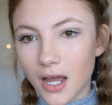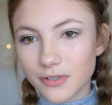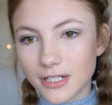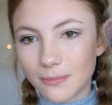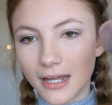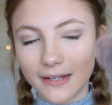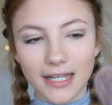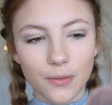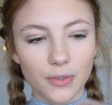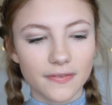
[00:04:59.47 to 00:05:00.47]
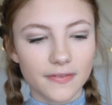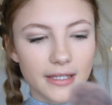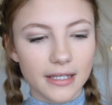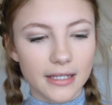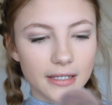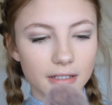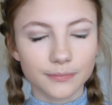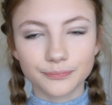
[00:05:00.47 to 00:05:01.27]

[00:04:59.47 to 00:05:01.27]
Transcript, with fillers: I'm just applying that with the